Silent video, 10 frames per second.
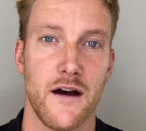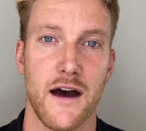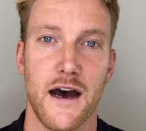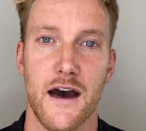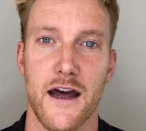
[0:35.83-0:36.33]

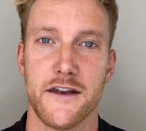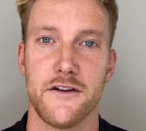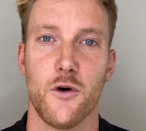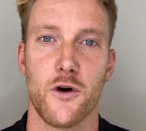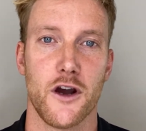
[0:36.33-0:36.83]
uh, and
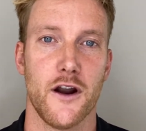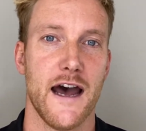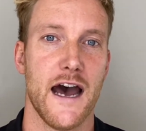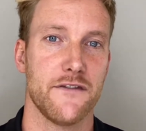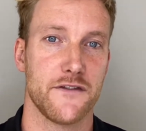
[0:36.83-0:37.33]
you're going to
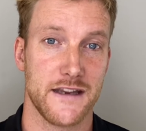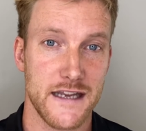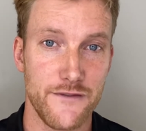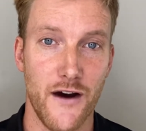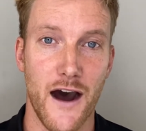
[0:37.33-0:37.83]
have to
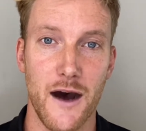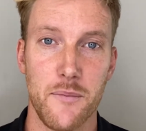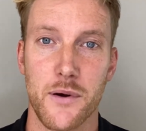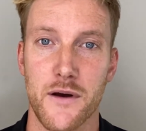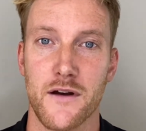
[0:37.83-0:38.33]
give up